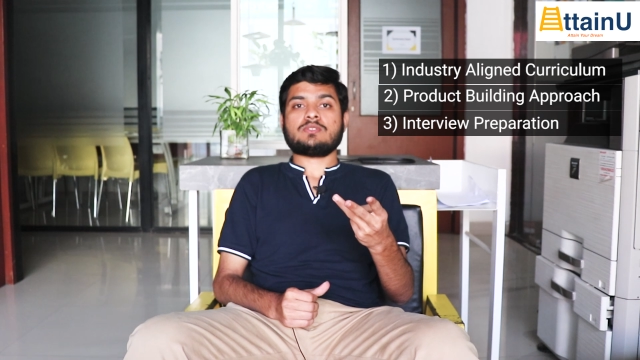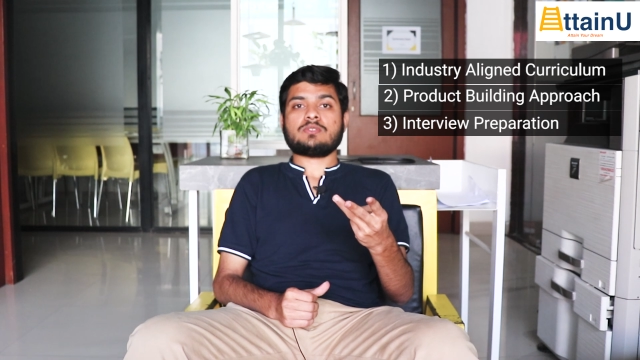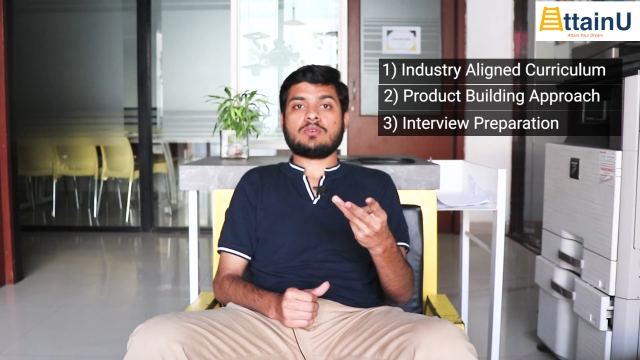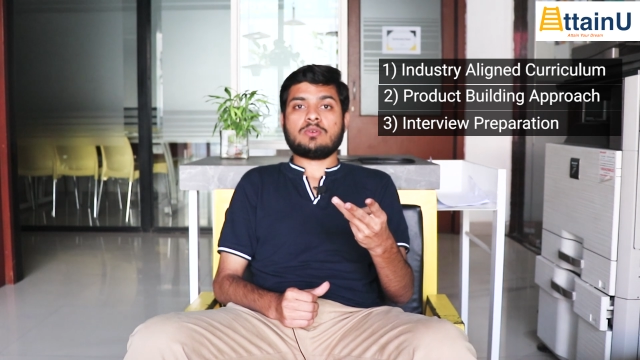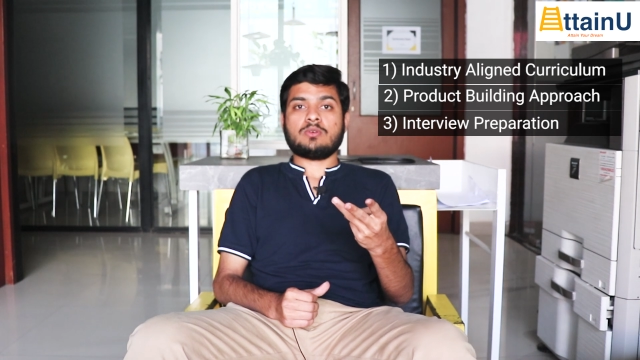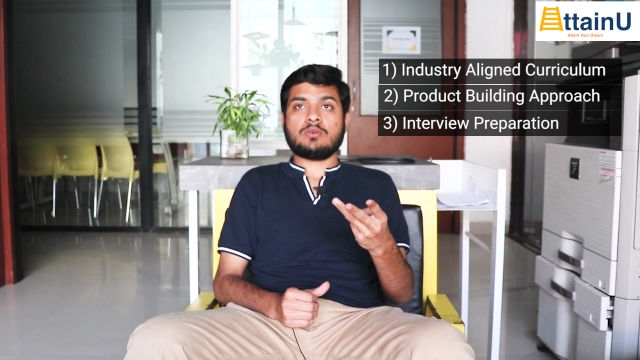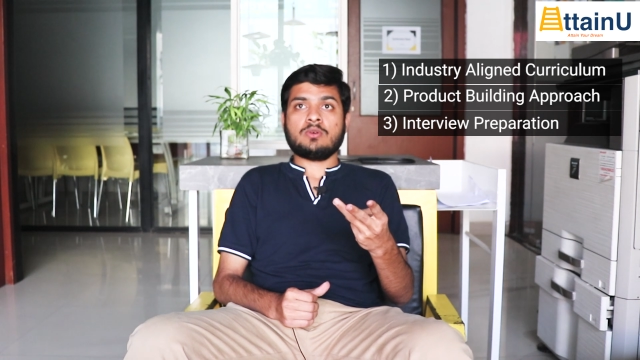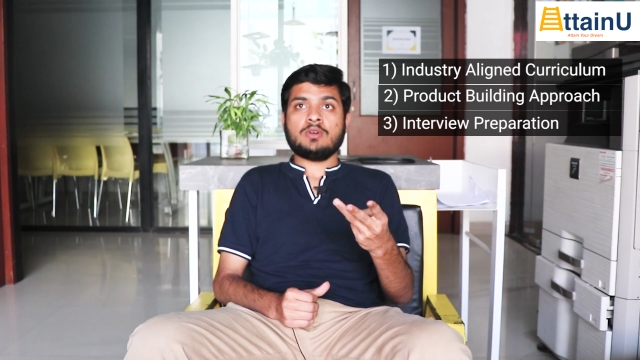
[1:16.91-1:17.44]

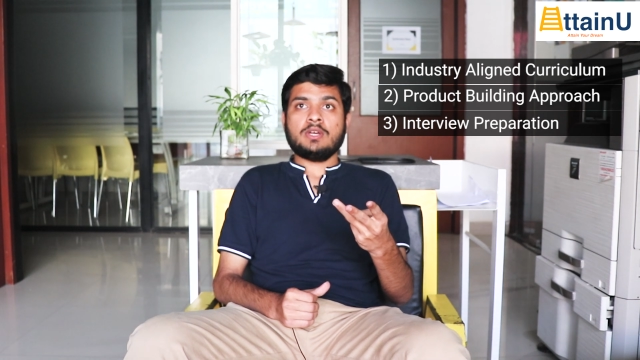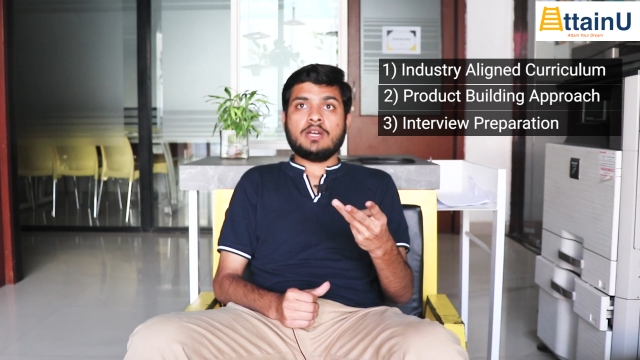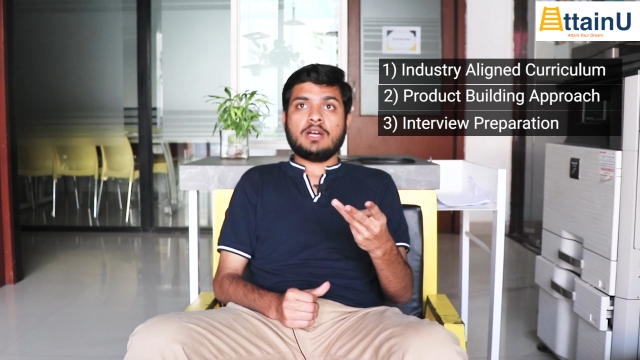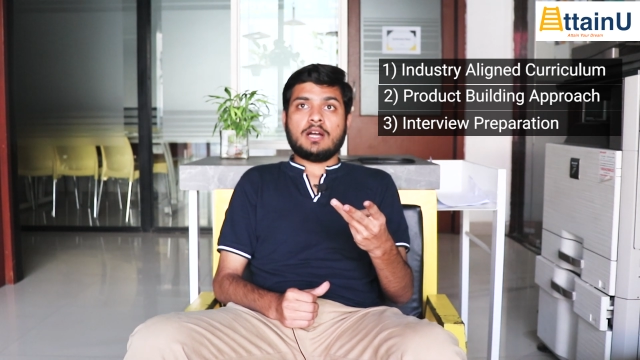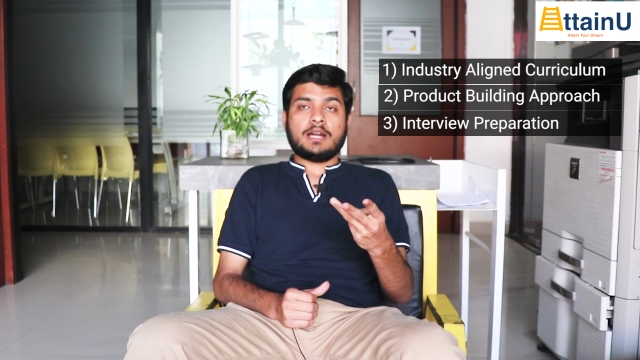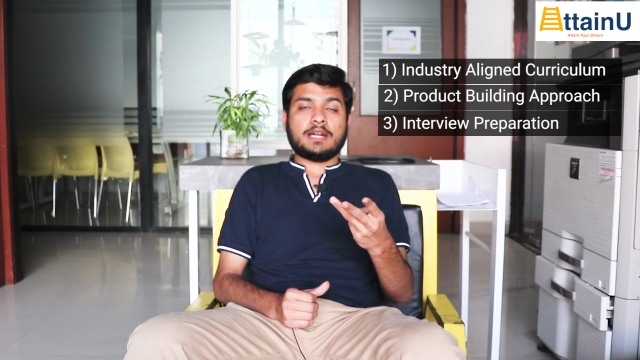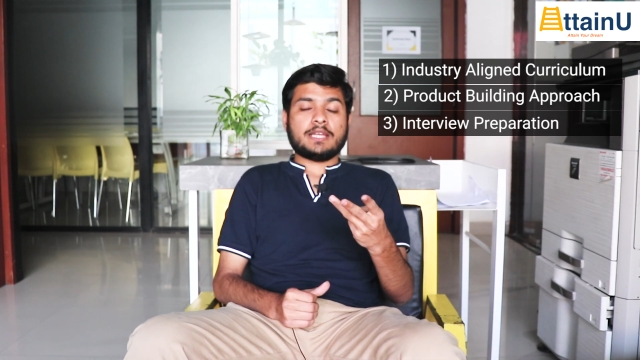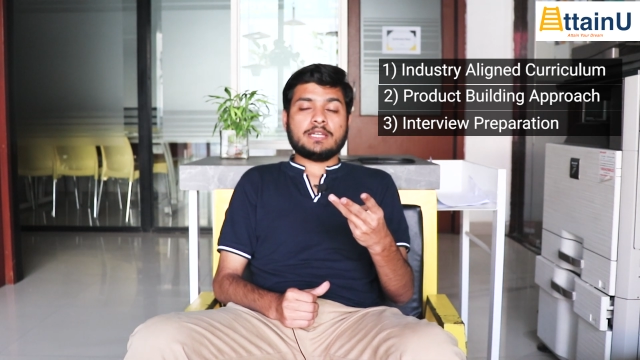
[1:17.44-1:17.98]
So
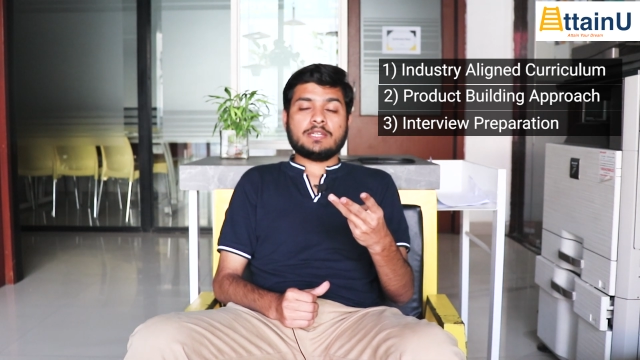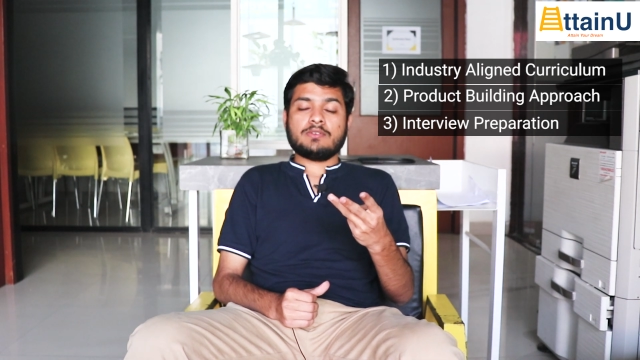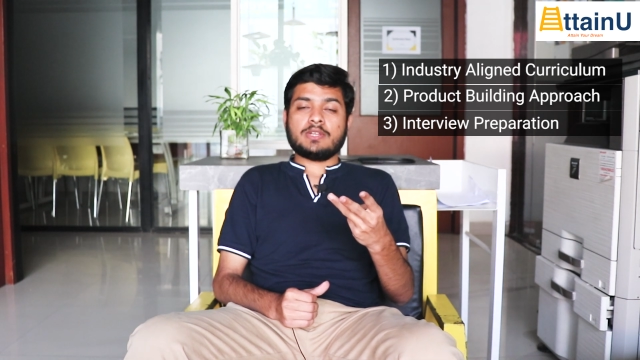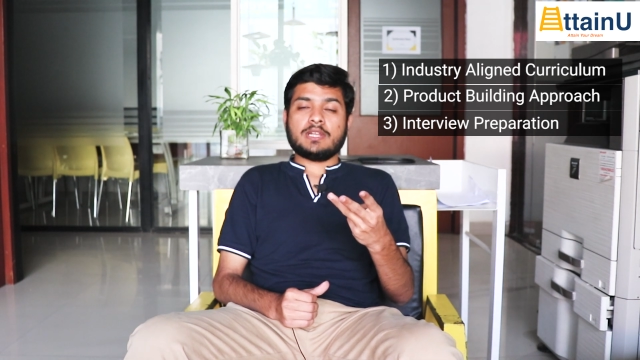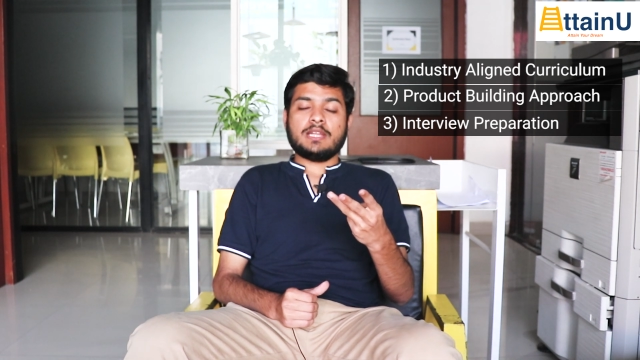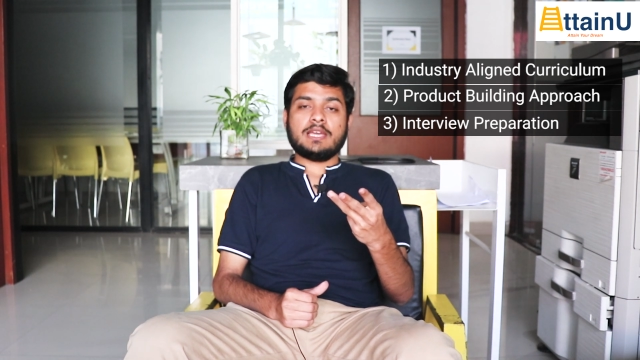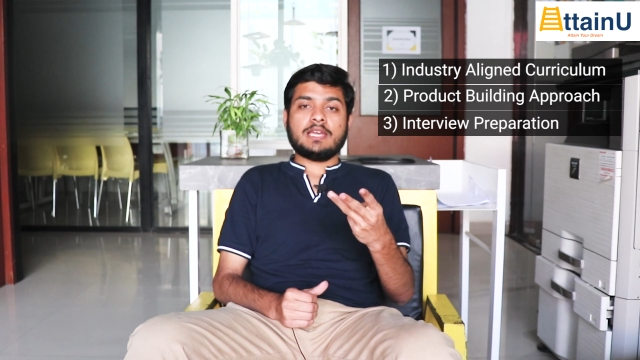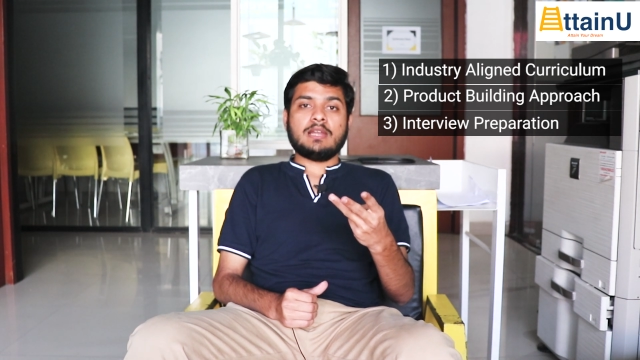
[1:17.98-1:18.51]
AttainU
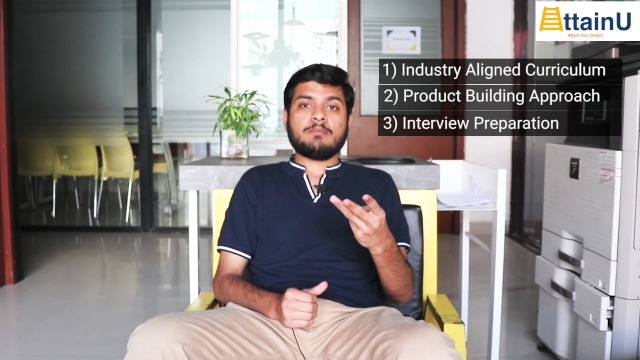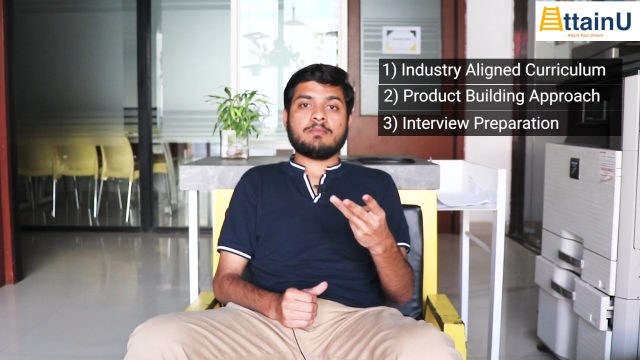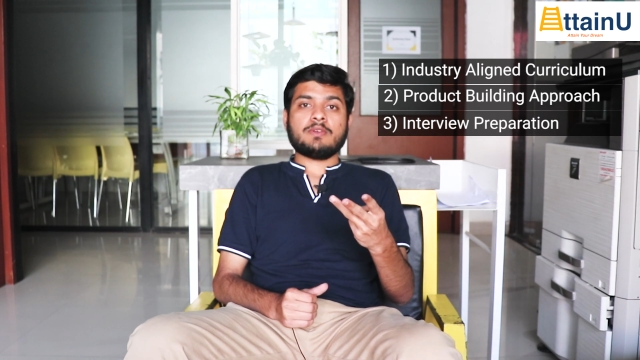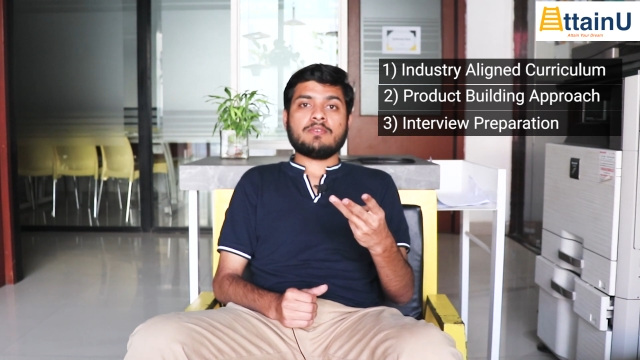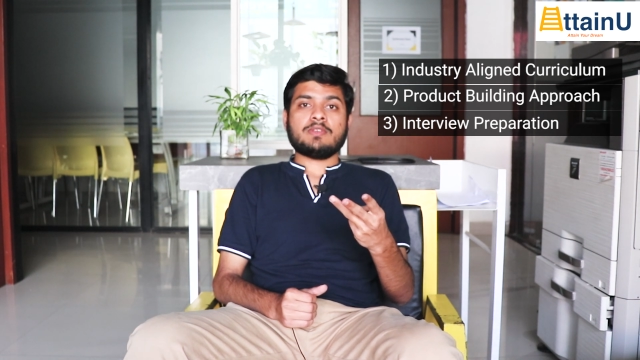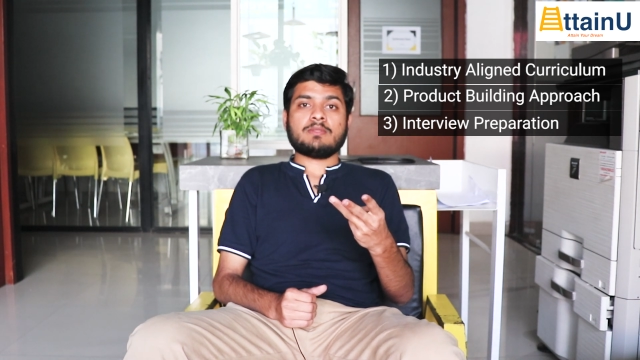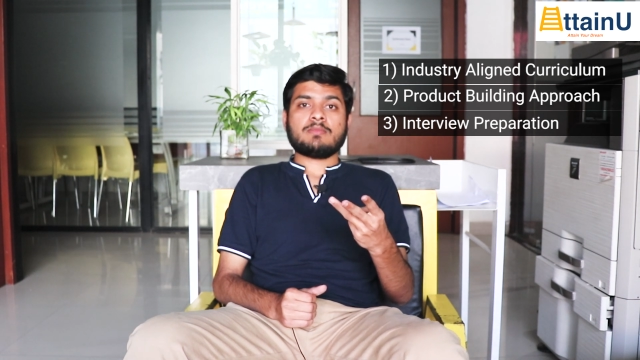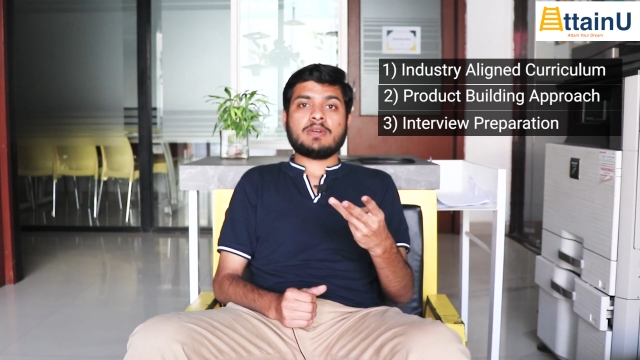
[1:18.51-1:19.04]
really helped
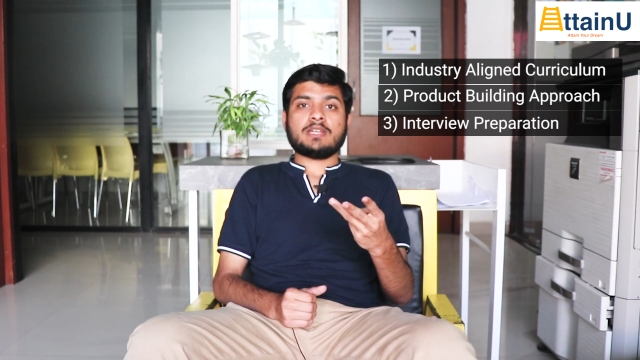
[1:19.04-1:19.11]
me with